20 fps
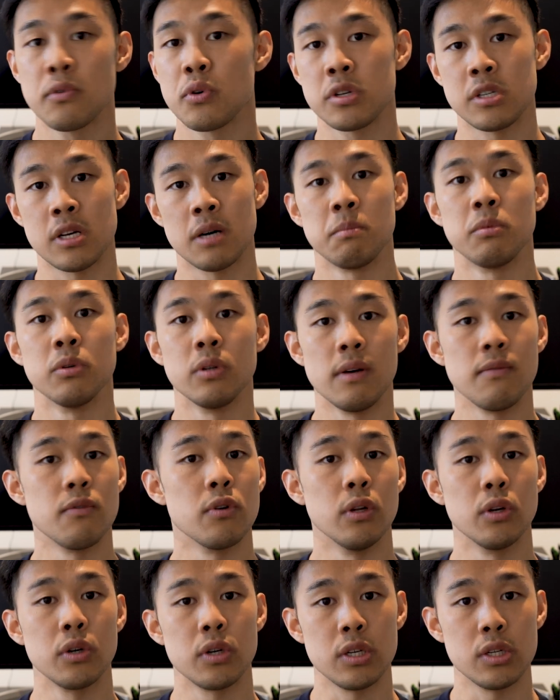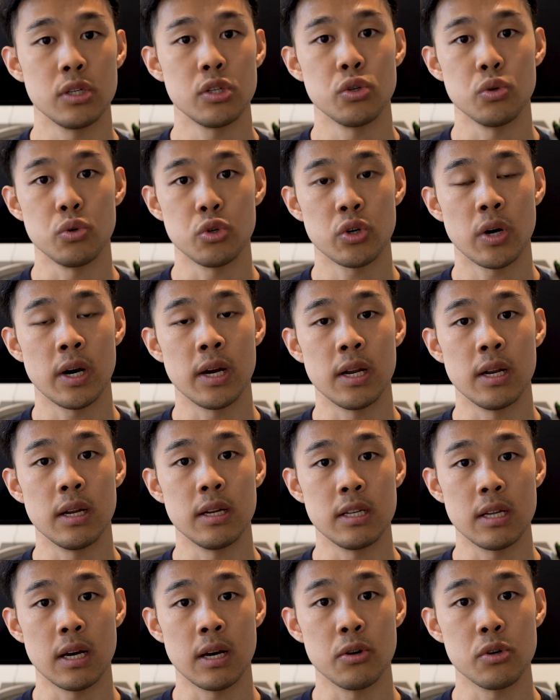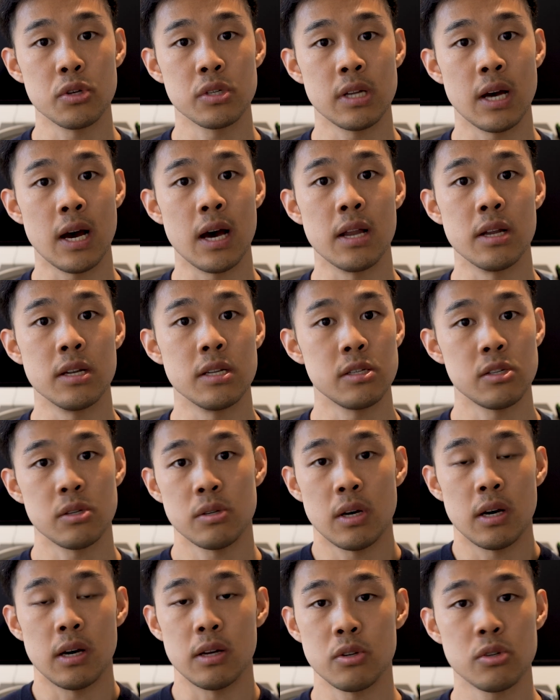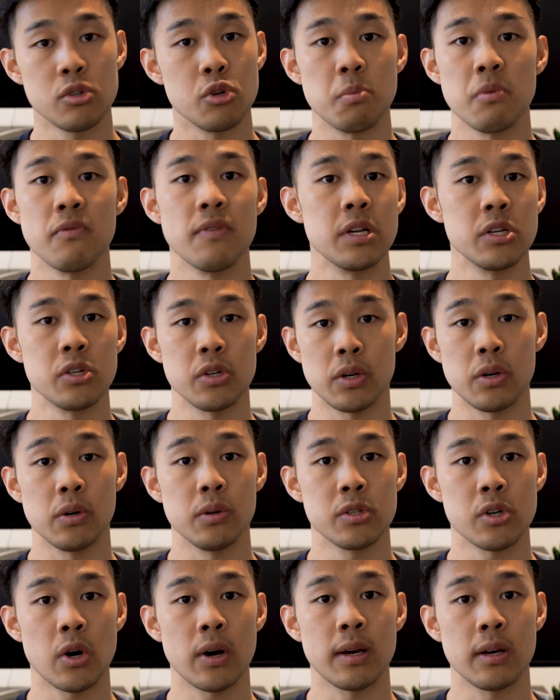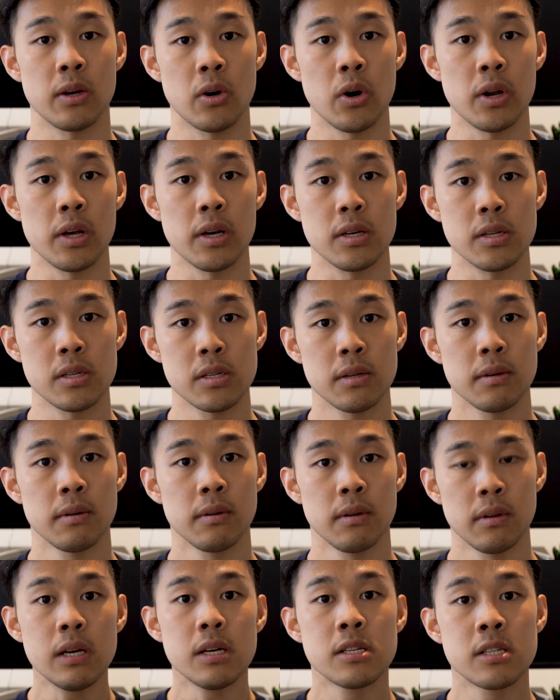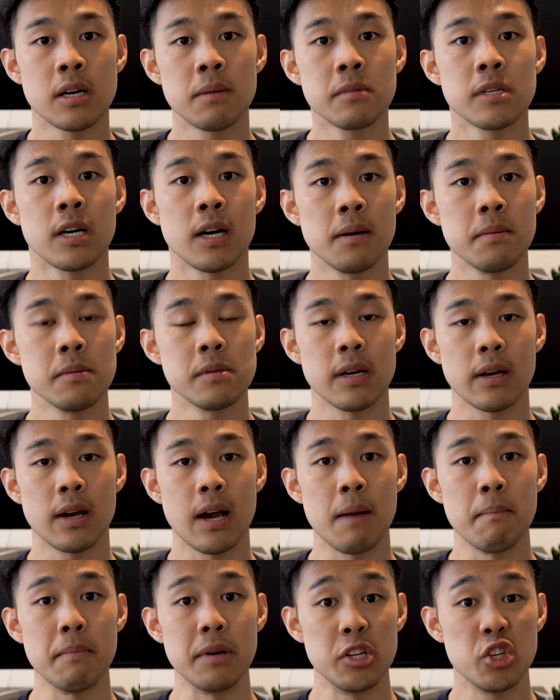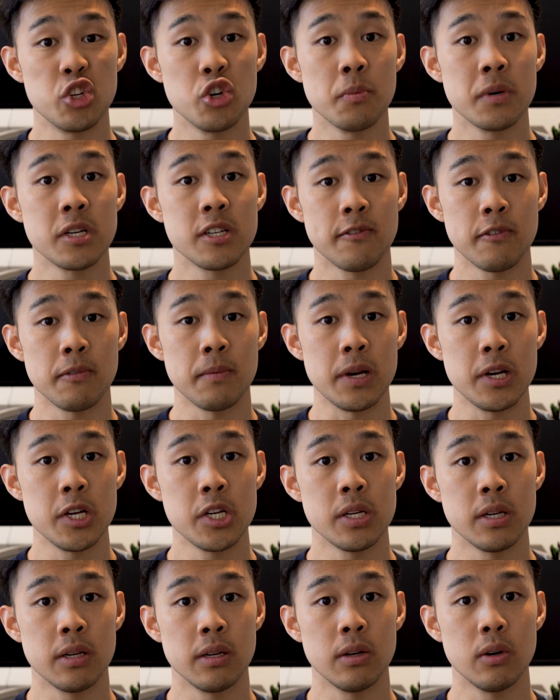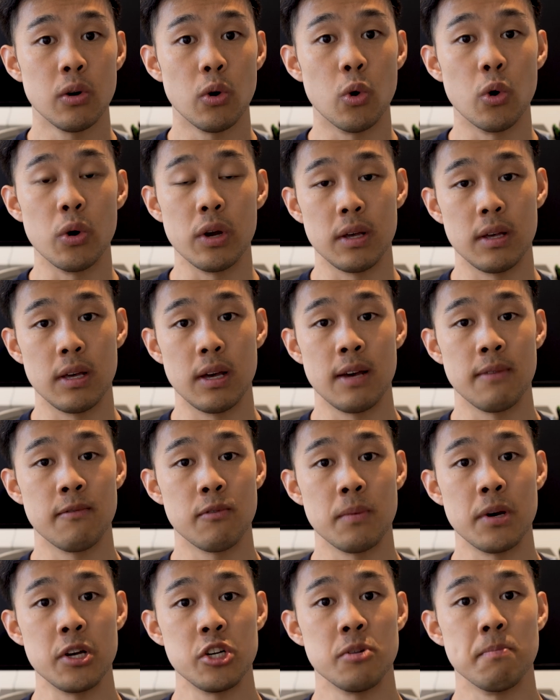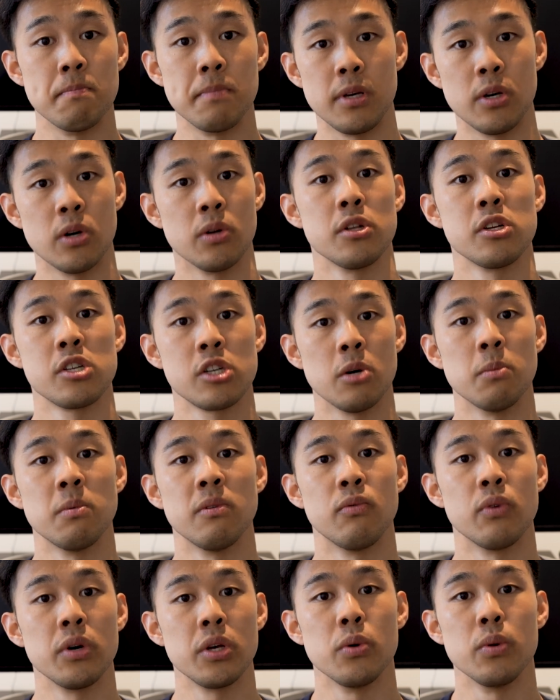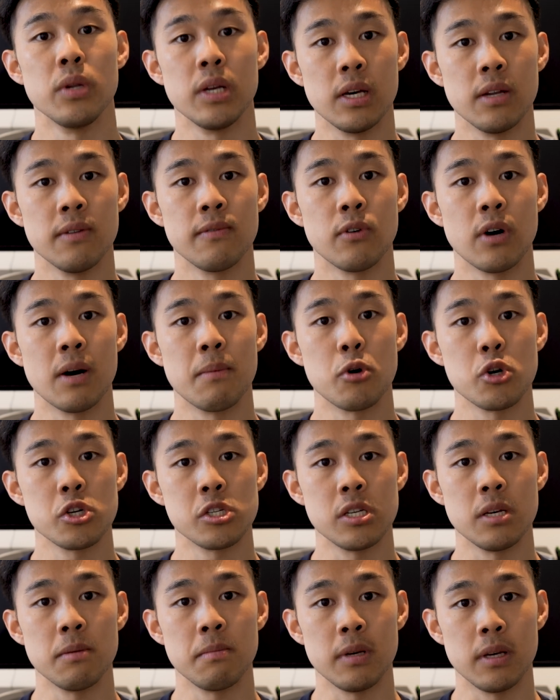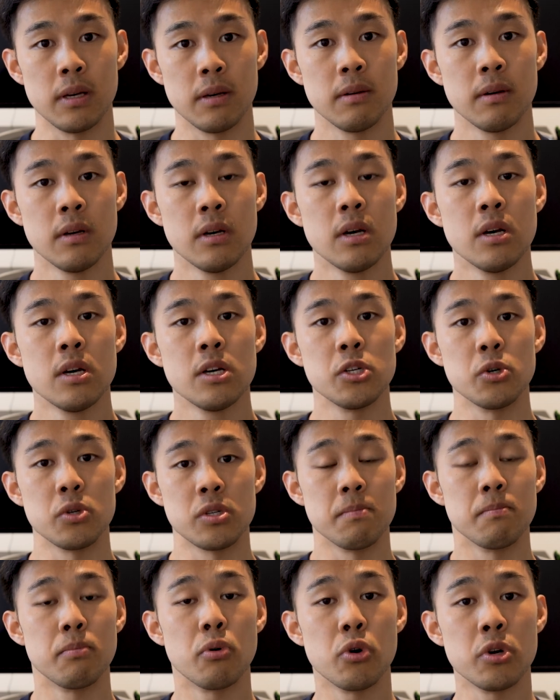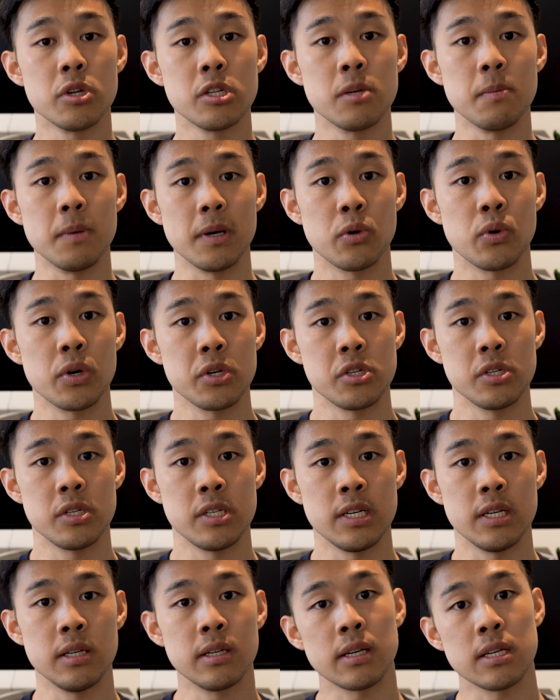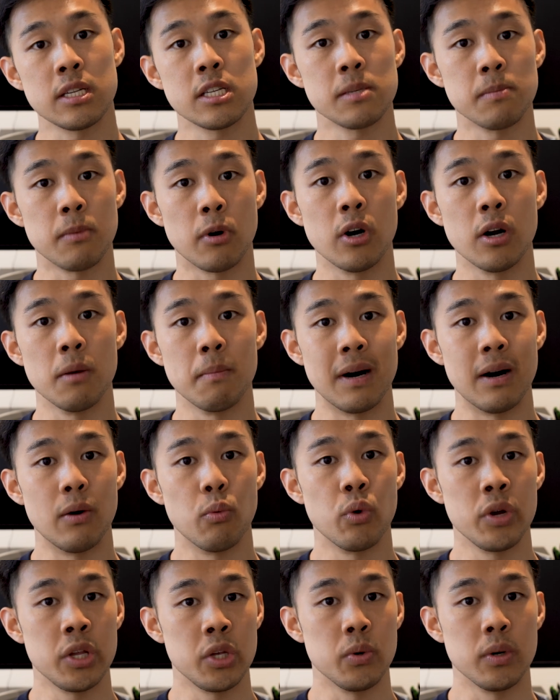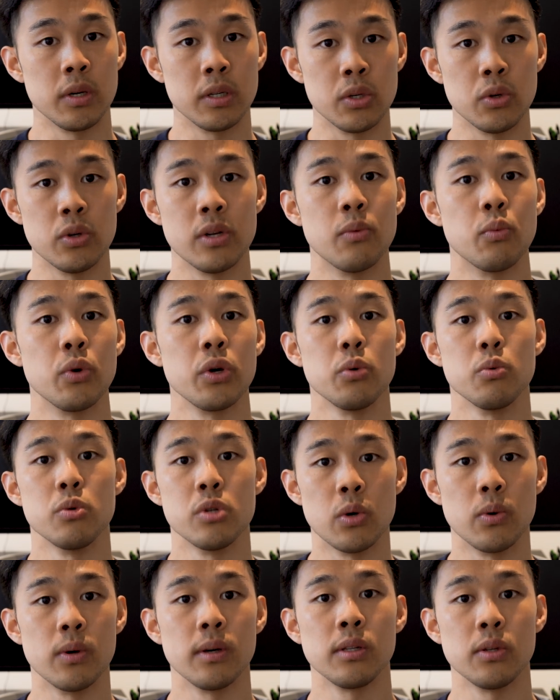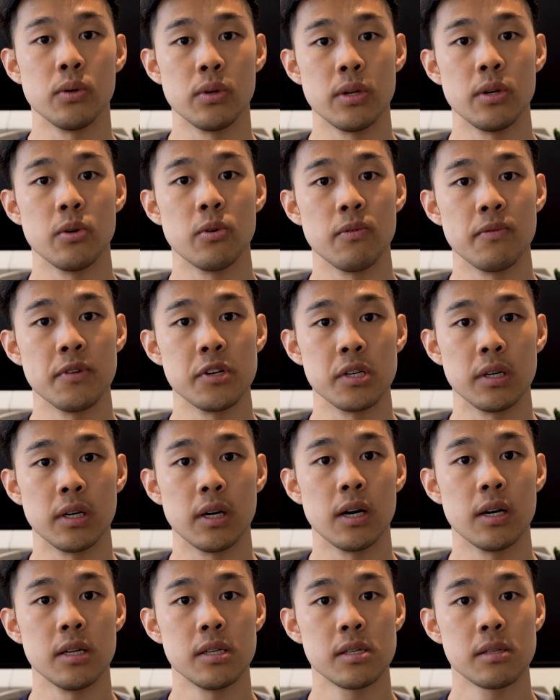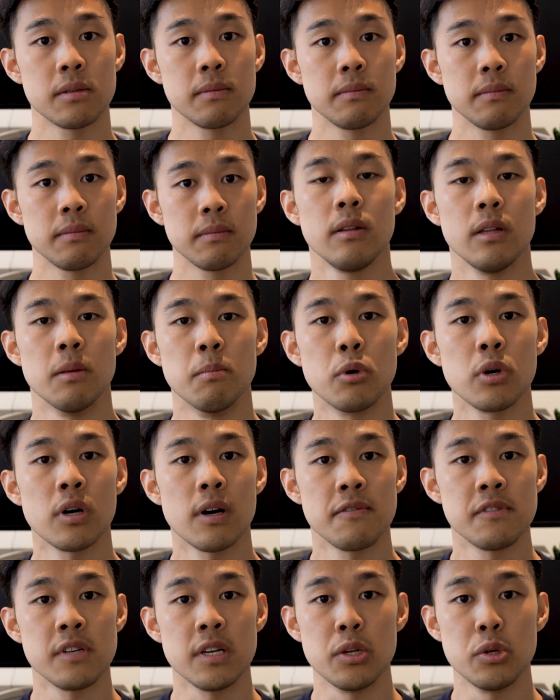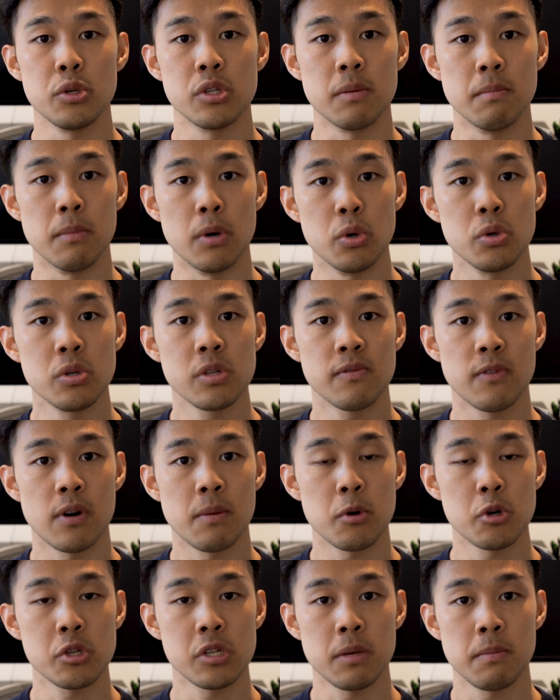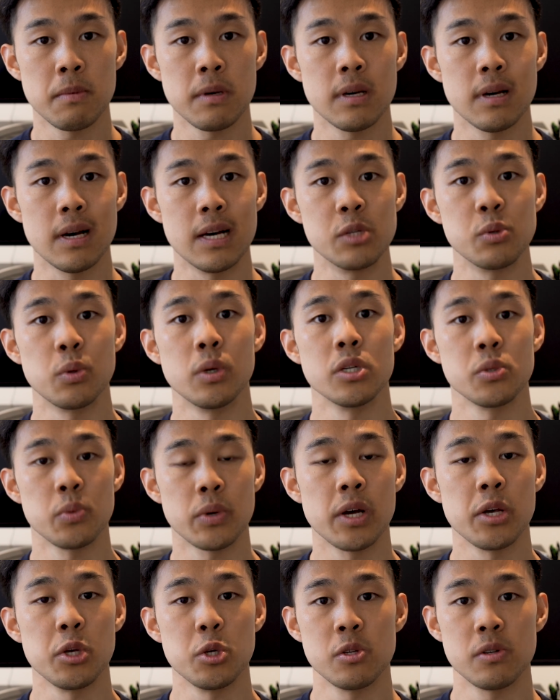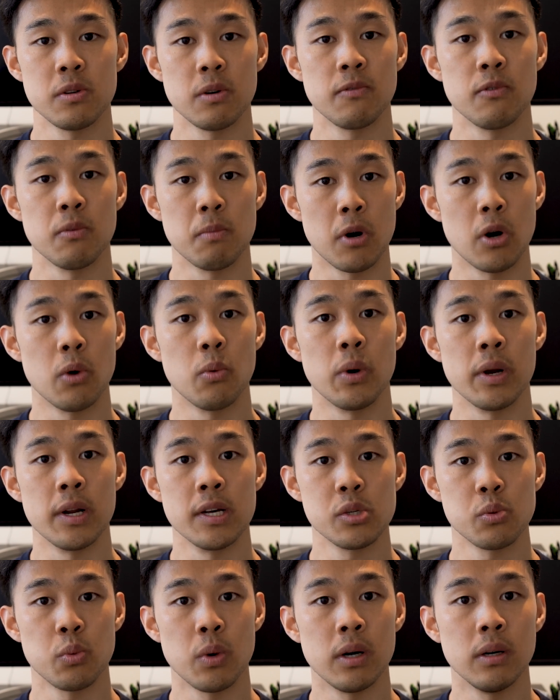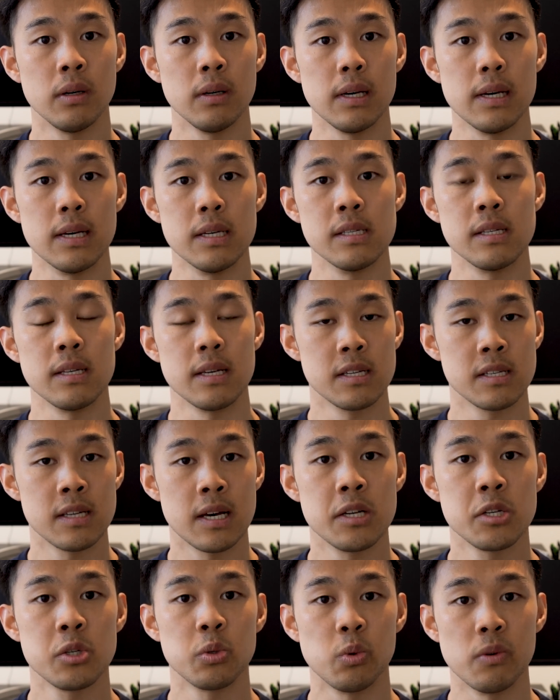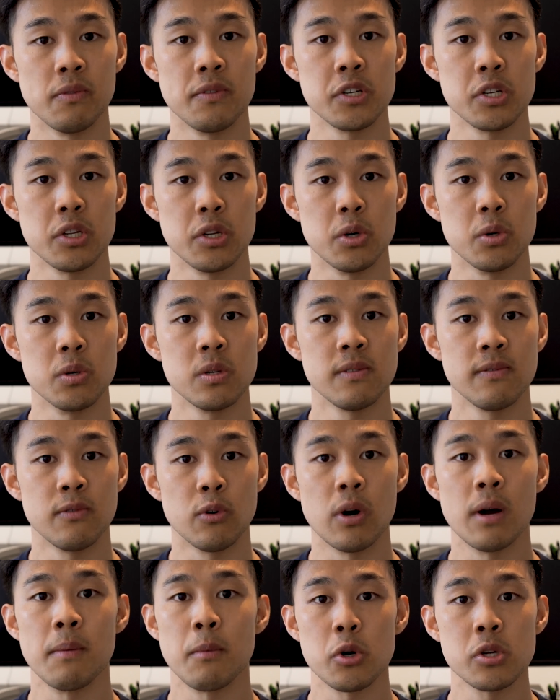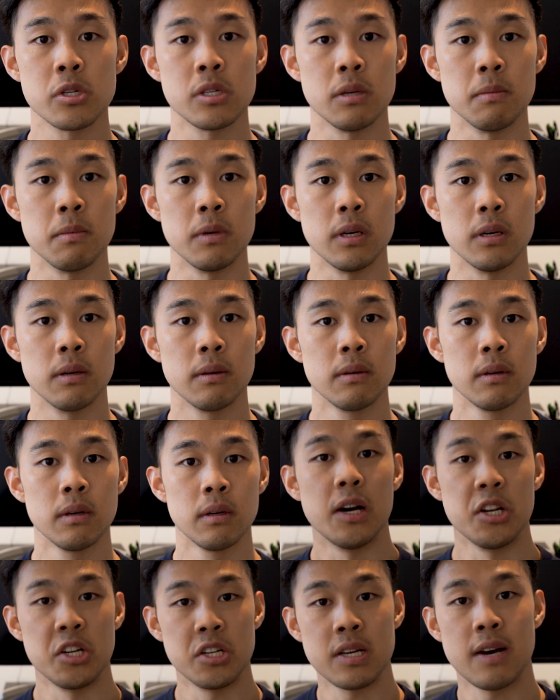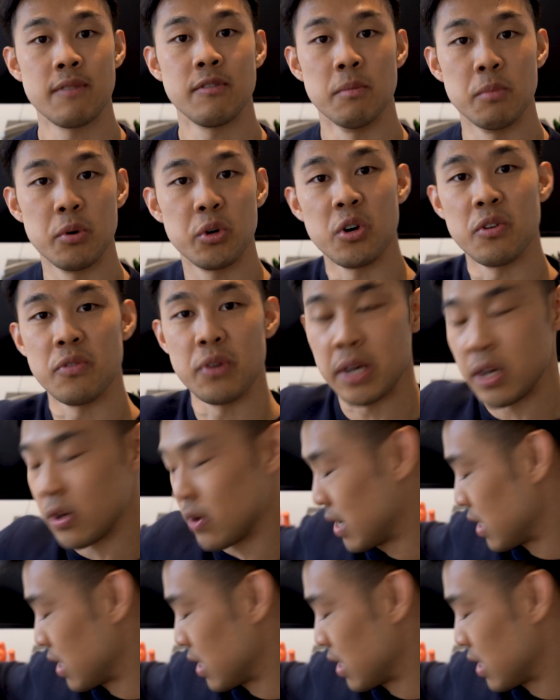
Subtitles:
for example, if you're looking to try and understand supraventricular tachycardias, sometimes there can be too much information or information beyond the scope of what you need for MRCP. So it's important to be quite strategic and smart about what you include and what you don't include in your revision guides. The book I've seen used the most for MRCP, as well as what I use for part one as well, is the Essential Revision Notes for MRCP. I just have the book over here